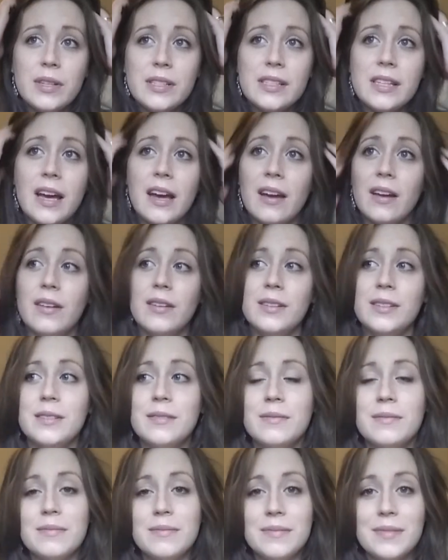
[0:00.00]
was like,
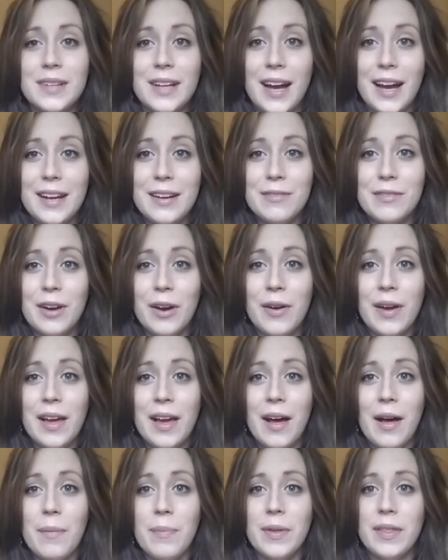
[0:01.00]
oh, kind of
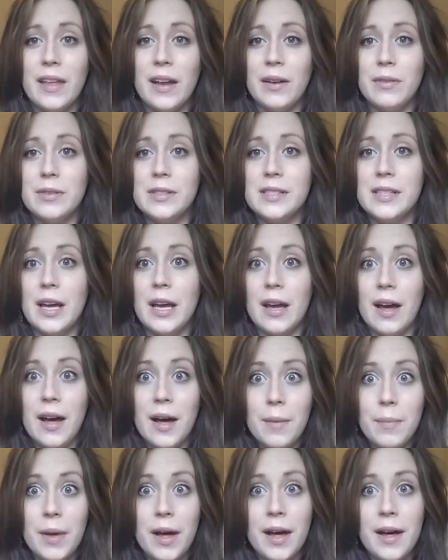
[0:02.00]
going up, and then it was like
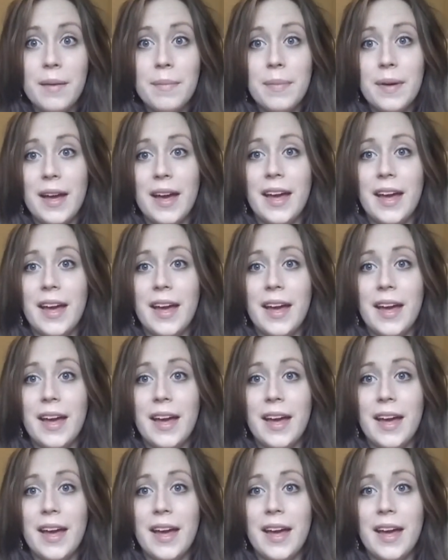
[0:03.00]
up,